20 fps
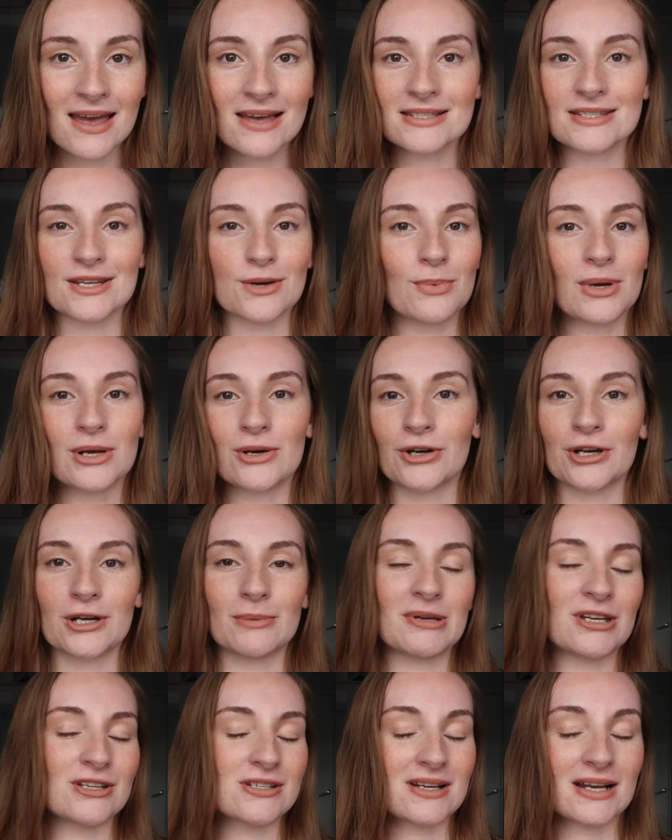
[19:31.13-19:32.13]
so we're not going to
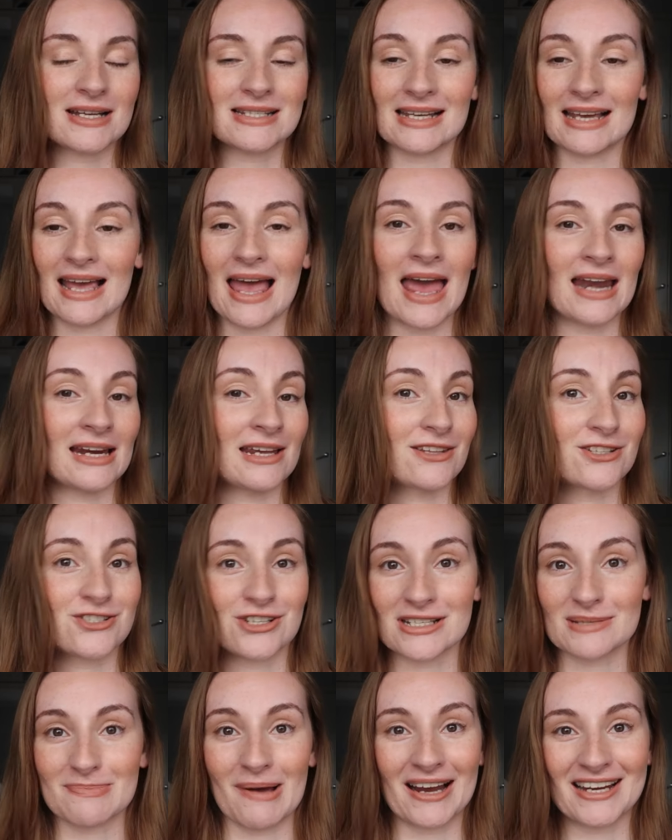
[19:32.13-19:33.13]
be utilising any of the
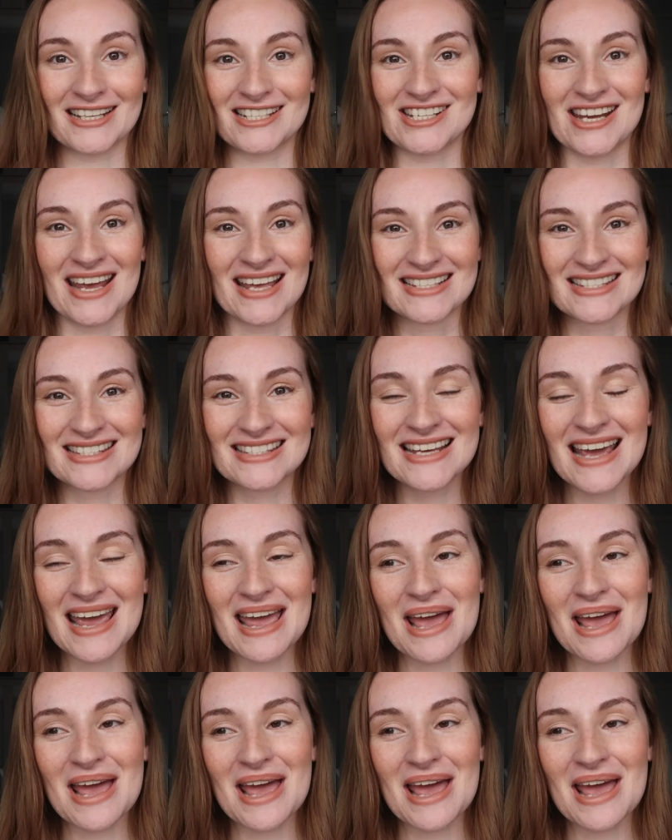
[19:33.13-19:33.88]
drinks packages.